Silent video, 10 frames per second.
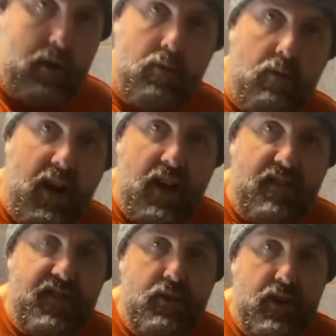Right, a
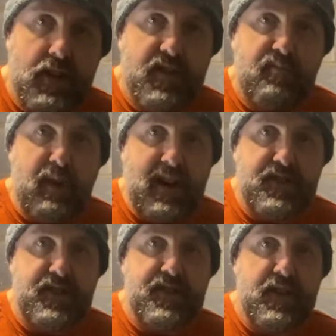few days have
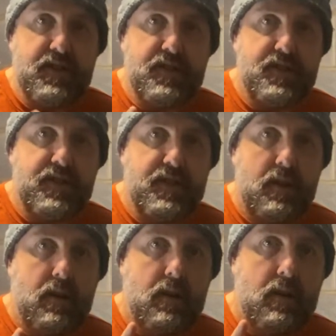passed since
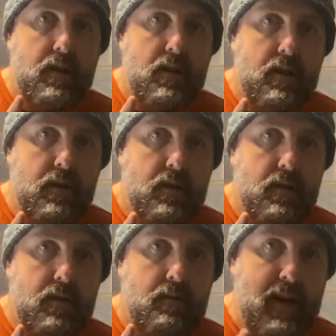
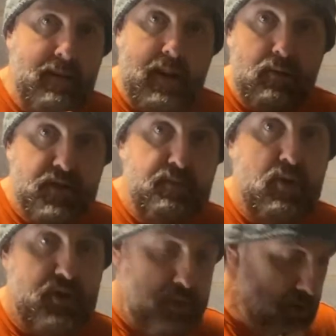my mate was supposed to